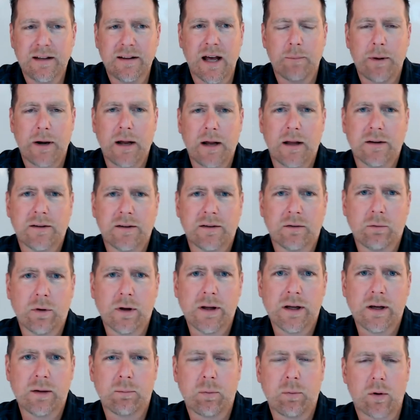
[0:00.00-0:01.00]
that, but it's
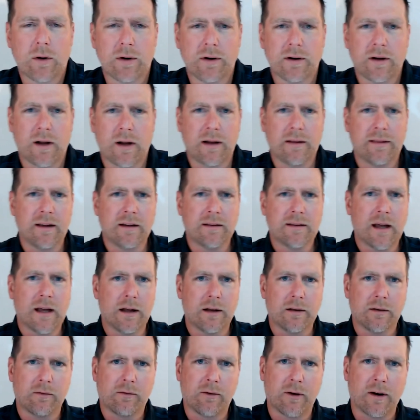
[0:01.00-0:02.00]
really important, I think,
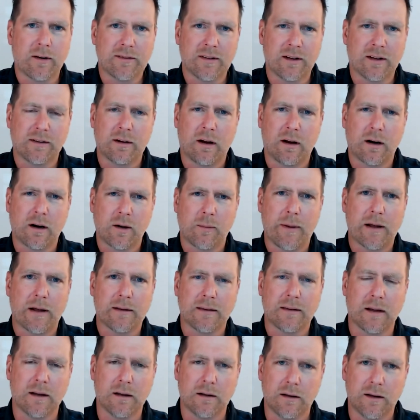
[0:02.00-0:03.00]
that for us to talk
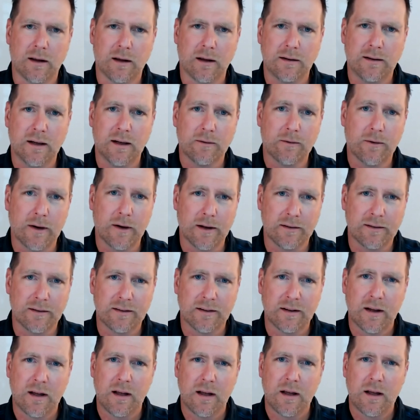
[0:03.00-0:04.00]
about the
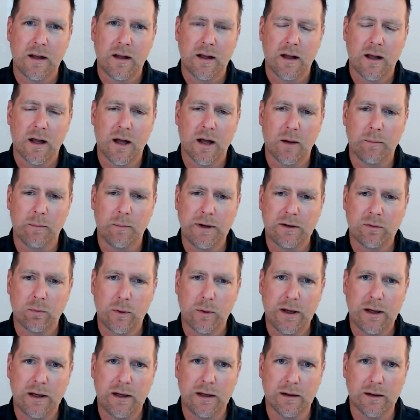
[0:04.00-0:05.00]
difference
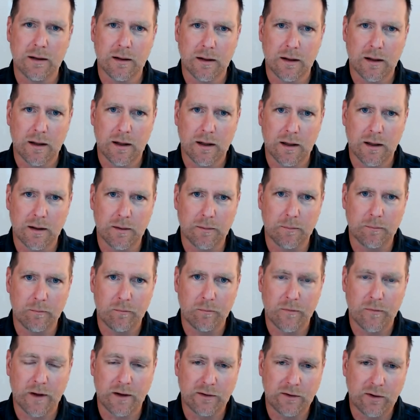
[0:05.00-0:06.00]
between
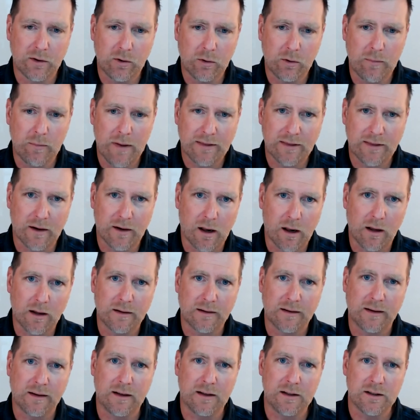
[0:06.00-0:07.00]
the two
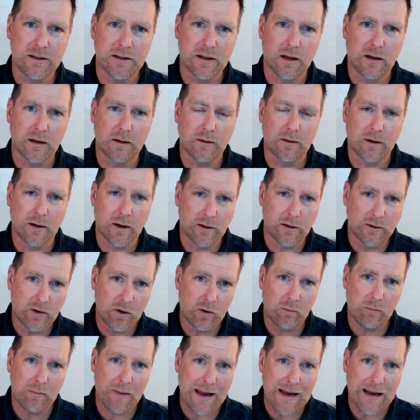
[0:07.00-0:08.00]
methodologies, the
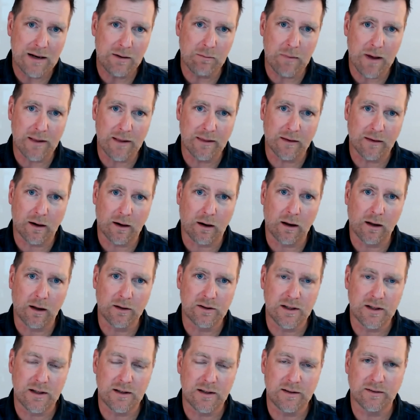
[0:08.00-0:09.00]
two main
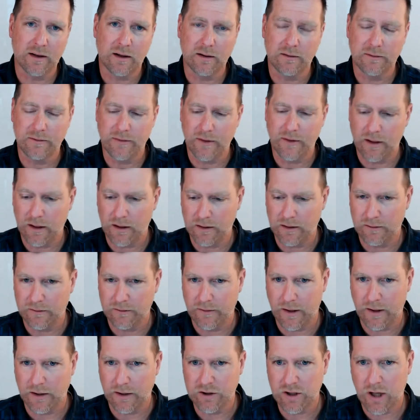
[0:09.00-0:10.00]
methodologies
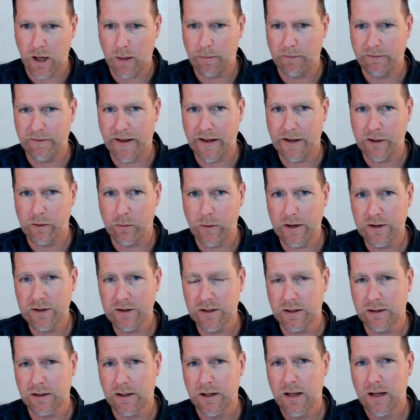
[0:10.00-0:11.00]
of job
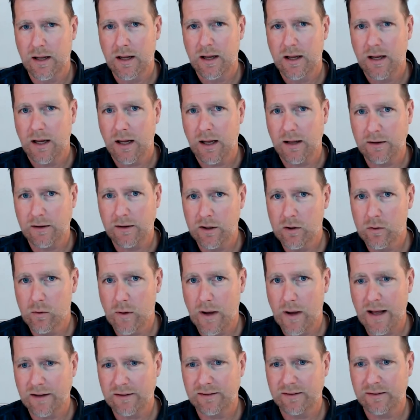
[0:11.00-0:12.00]
evaluation. In the
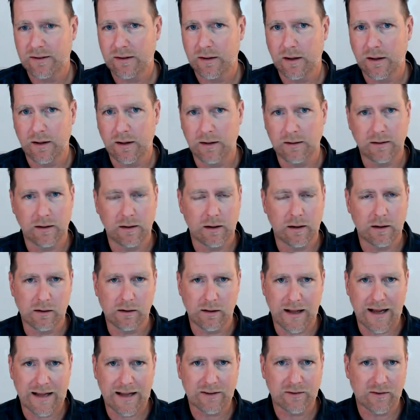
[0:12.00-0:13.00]
U.S., a
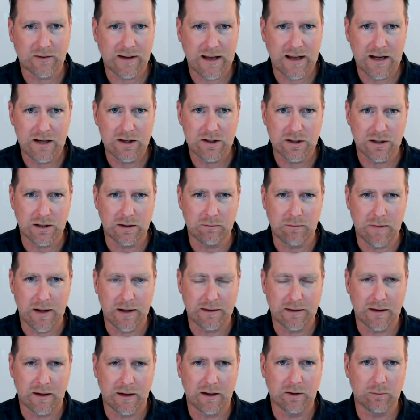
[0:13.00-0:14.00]
classification
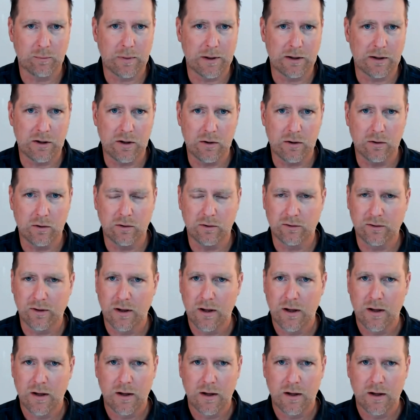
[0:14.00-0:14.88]
method has been used